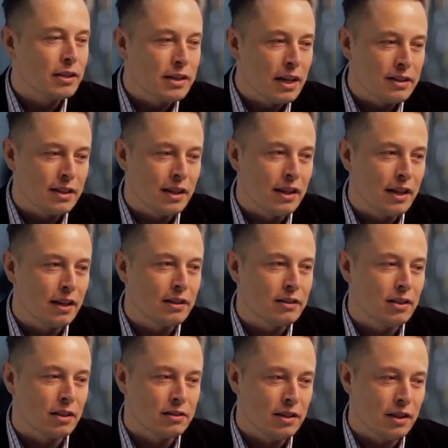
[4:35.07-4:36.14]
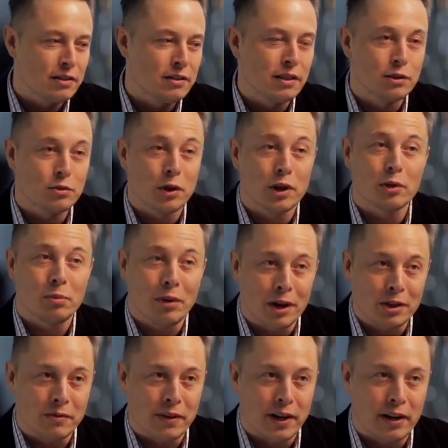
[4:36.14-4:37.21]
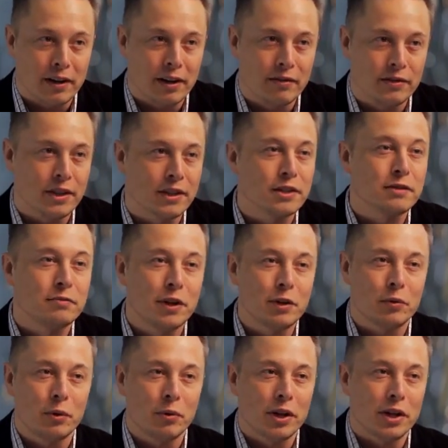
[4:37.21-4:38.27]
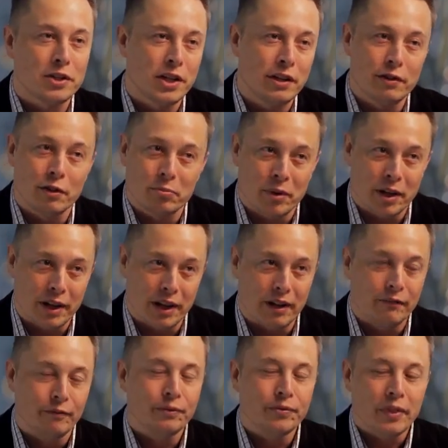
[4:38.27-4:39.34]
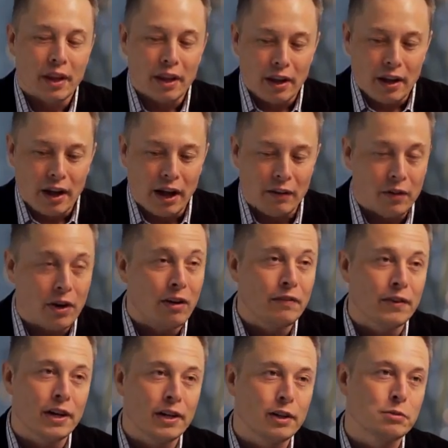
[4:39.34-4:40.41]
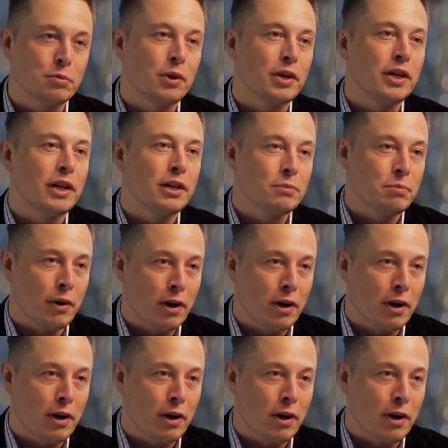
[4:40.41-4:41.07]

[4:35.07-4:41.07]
in this case, I think success is one of the possible outcomes. That doesn't mean we will achieve it, but I'm confident at this point it is